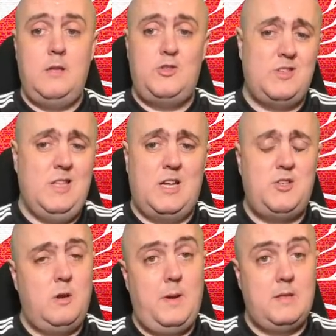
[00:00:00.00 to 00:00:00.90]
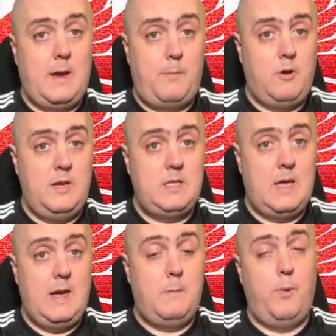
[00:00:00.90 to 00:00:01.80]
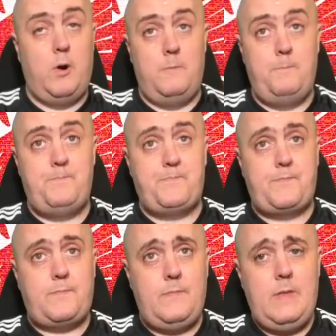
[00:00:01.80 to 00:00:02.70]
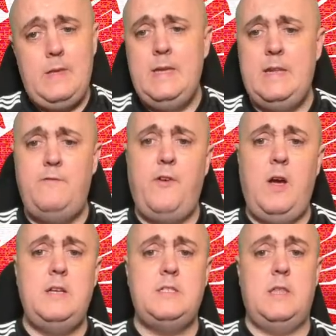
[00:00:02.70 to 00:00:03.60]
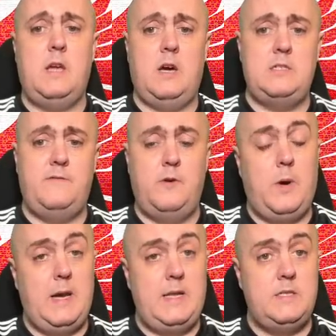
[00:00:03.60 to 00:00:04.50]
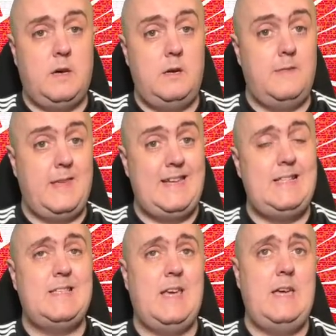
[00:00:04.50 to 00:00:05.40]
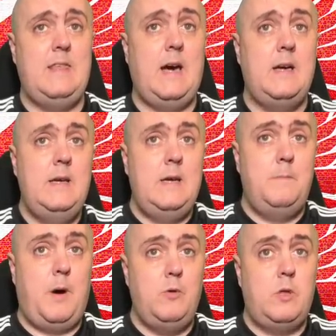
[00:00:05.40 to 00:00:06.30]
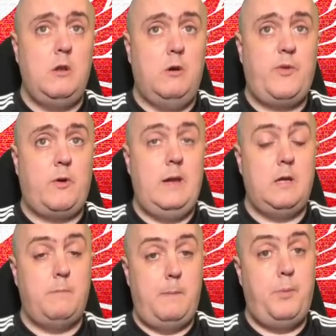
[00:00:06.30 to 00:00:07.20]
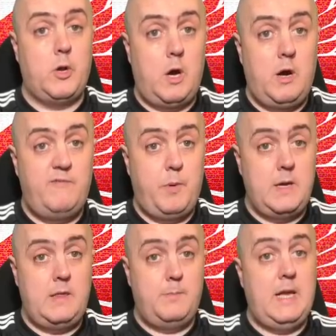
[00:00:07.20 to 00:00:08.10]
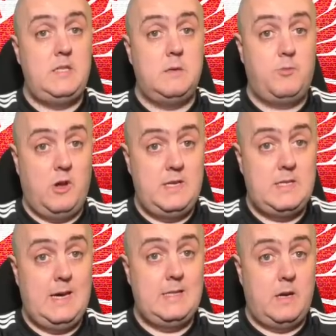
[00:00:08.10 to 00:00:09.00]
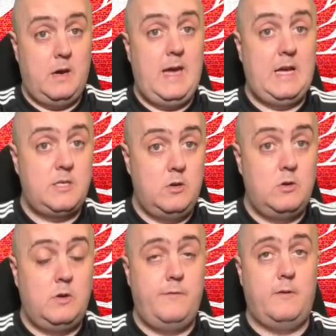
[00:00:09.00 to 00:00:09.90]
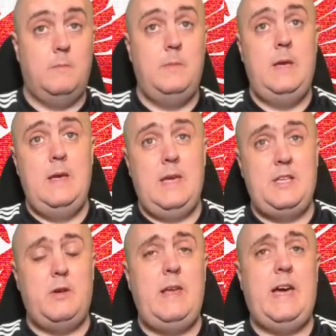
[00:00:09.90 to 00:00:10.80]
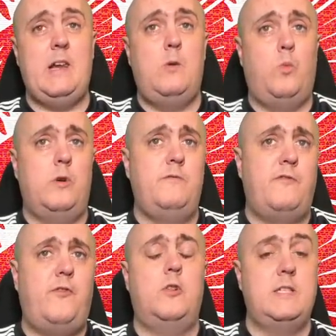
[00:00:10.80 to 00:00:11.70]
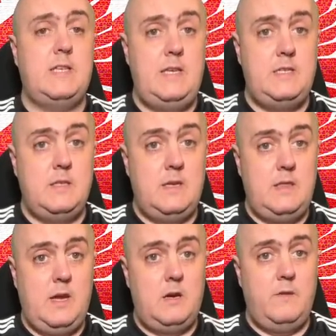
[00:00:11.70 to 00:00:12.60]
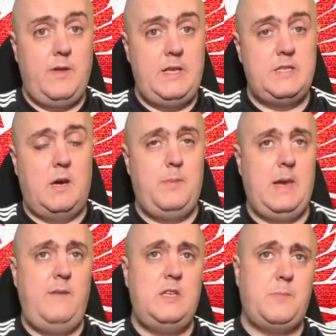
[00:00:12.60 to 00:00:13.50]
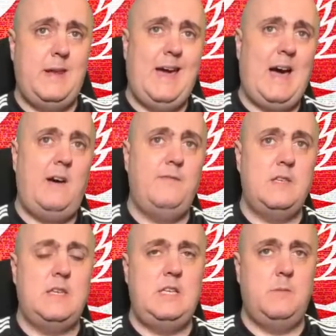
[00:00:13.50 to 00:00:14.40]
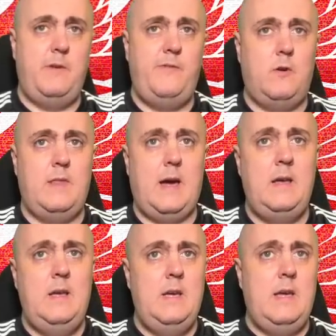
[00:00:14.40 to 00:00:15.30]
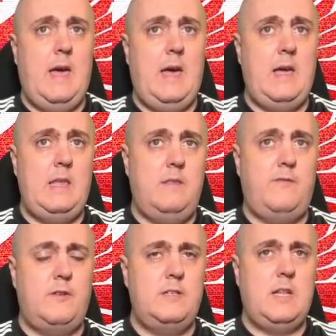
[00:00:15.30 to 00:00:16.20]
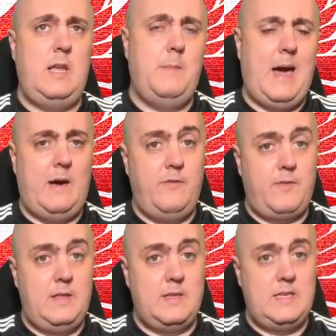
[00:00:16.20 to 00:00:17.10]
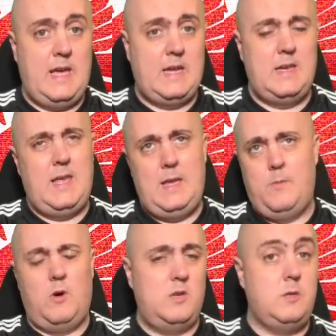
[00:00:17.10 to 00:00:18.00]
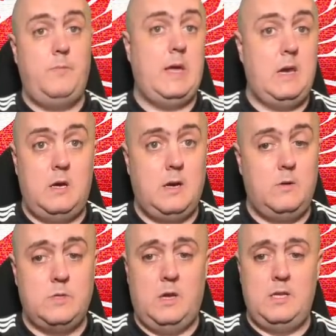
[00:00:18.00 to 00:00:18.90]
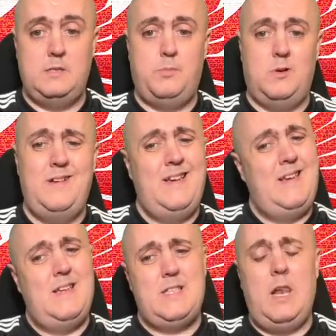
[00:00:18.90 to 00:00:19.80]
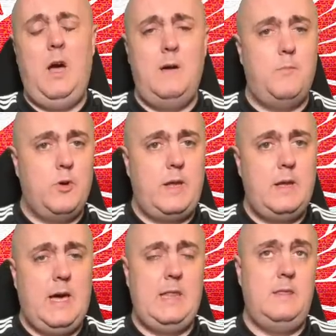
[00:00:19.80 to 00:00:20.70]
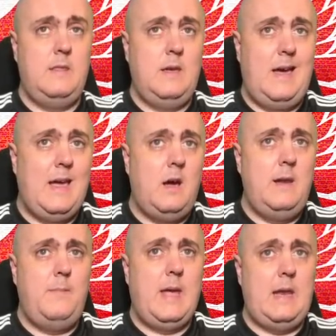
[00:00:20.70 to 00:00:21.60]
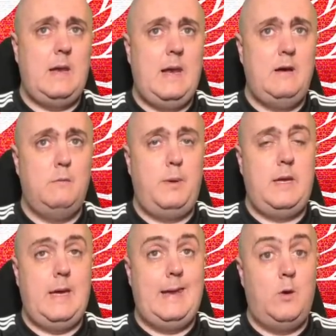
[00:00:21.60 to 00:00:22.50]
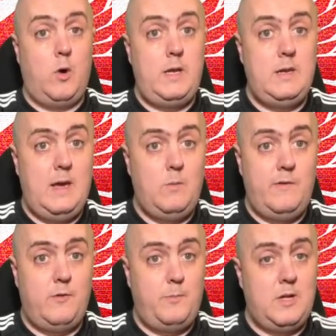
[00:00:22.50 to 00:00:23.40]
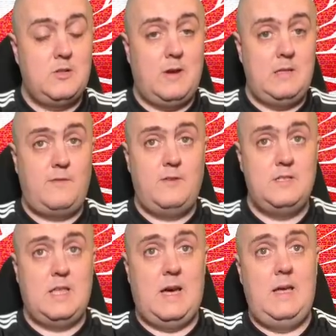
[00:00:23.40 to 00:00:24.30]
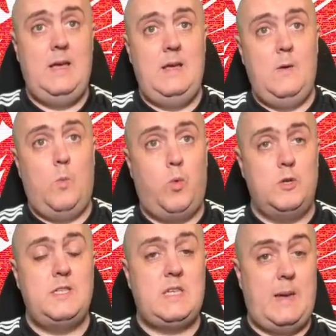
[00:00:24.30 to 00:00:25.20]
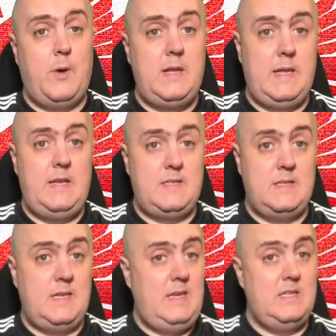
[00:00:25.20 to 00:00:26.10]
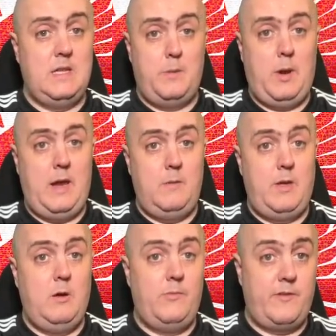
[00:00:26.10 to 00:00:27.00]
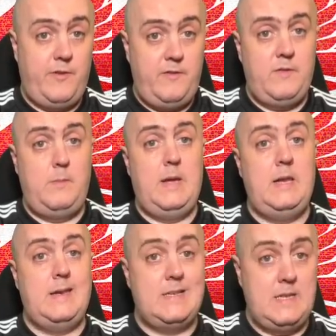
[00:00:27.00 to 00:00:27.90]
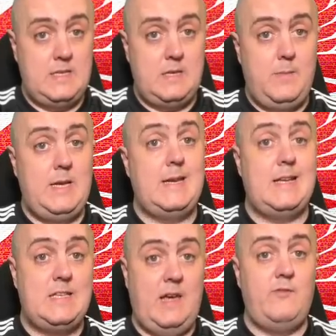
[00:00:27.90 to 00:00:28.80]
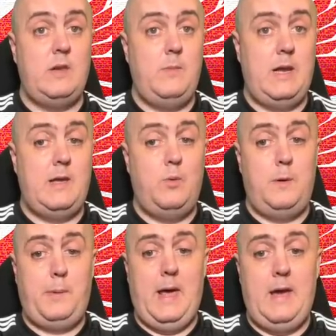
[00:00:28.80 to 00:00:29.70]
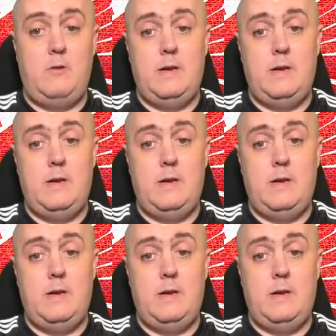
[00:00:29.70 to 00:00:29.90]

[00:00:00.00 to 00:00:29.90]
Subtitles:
Just not sure about that price tag. But in fairness to the guys at Football Insider, they did say that both clubs are a little bit put off by the potential price tag that Ajax are looking for him. He's only had like one full season in the Eredivisie. I believe he spent half the season before that in the first team, half of it in the second team or something along those lines. But it's a lot of money. And I kind of am getting a little bit annoyed now with football transfers that one semi-decent season on a player becomes a 50 million, a 60 million, a 70 million quid player.